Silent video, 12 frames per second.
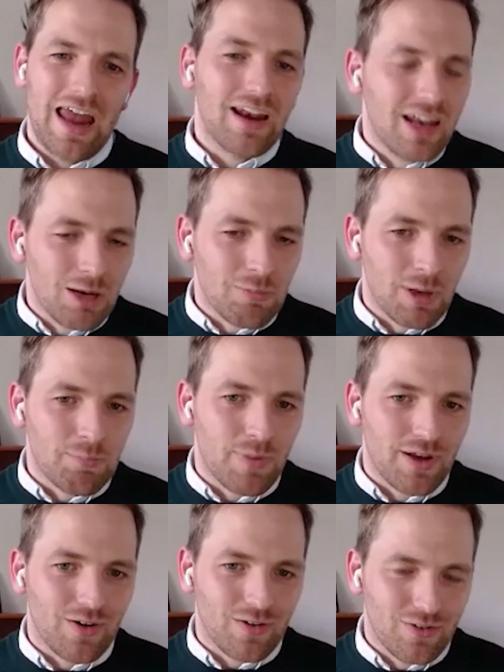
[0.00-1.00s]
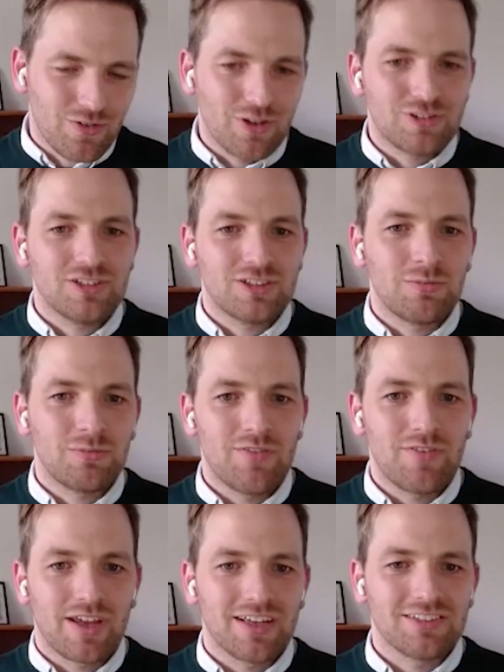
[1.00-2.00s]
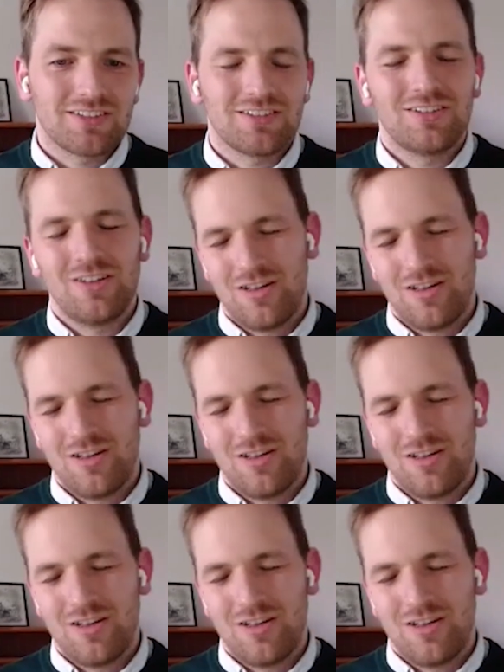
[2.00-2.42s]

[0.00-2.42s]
a little bit better. The system gave a guess.